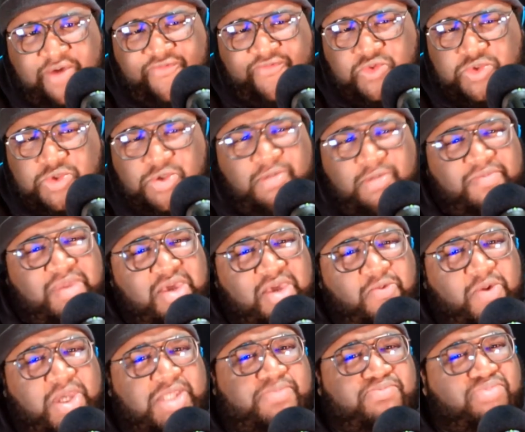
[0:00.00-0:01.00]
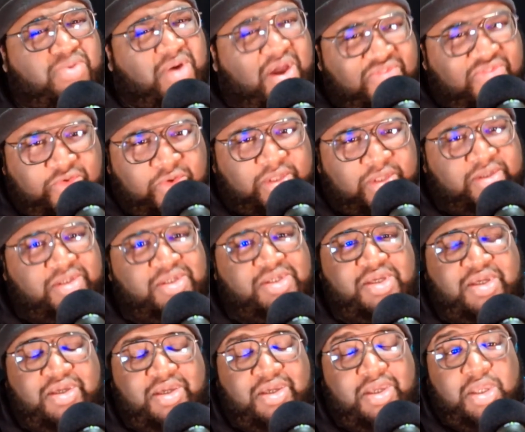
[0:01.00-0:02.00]
to a Midwest brethren.
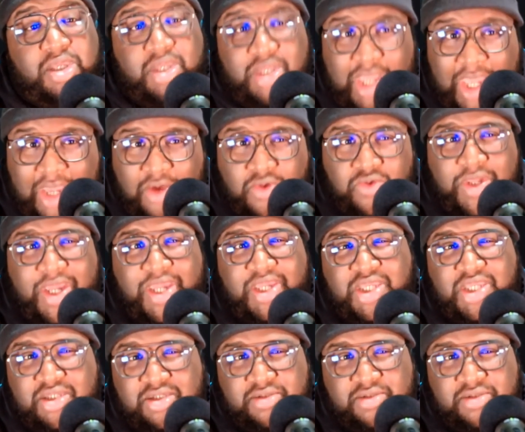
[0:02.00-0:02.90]
And I don't like it.